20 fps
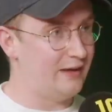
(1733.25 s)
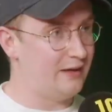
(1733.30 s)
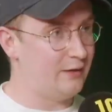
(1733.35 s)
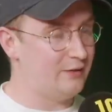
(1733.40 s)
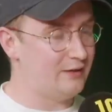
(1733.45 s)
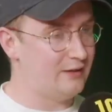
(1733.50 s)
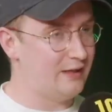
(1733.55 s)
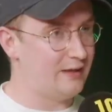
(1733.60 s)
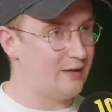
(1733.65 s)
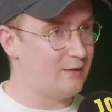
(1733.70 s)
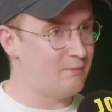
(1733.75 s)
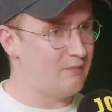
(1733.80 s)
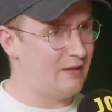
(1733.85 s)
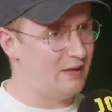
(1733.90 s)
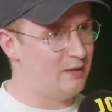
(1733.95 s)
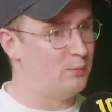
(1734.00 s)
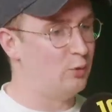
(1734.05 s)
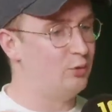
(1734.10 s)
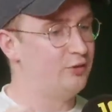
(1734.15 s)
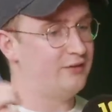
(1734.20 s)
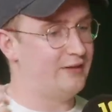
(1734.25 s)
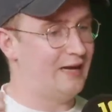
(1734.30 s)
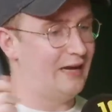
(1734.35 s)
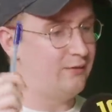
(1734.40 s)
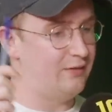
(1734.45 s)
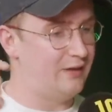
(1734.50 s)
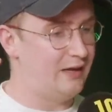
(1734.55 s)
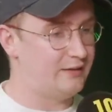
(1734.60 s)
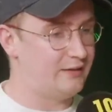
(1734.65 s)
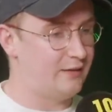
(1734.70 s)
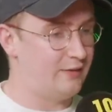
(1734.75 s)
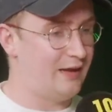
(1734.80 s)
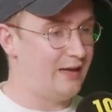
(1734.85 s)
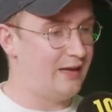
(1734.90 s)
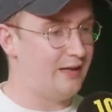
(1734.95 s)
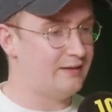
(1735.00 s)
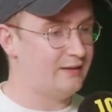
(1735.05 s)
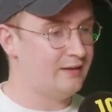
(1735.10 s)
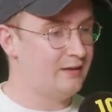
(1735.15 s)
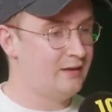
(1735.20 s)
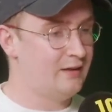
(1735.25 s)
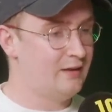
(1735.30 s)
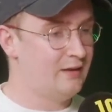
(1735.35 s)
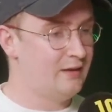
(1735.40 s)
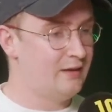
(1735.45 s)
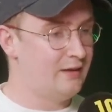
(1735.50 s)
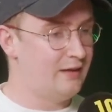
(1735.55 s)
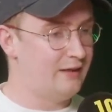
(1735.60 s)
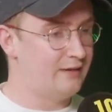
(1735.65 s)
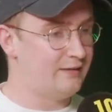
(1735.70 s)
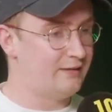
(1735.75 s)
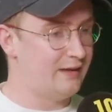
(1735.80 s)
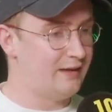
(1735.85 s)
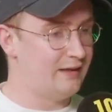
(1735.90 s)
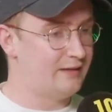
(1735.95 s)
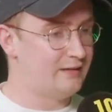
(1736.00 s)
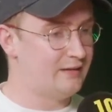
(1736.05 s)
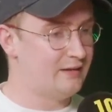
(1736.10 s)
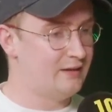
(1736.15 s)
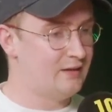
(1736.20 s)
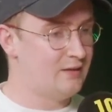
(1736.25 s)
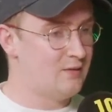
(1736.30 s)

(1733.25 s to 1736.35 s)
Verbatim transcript: And I think like an important caveat to that is that